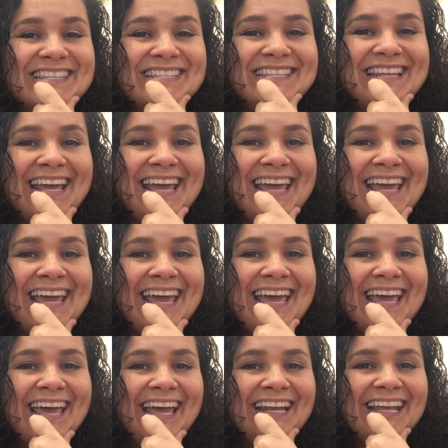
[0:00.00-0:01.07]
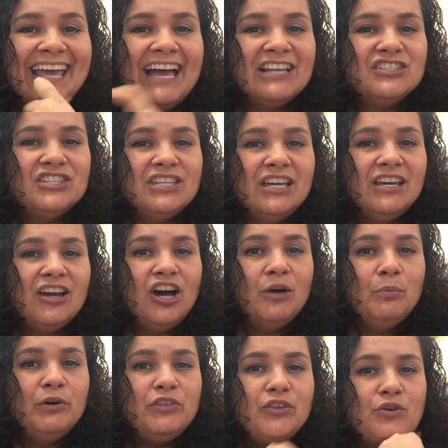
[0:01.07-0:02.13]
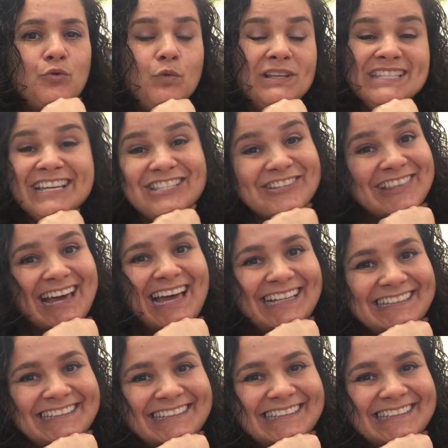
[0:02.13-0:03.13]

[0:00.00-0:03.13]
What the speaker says: did today and catching up with you once I do that.